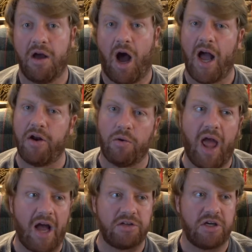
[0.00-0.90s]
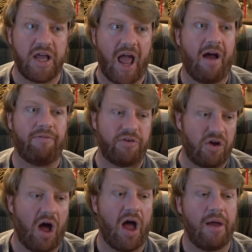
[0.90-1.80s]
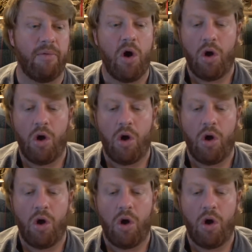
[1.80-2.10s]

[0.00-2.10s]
I don't actually have the time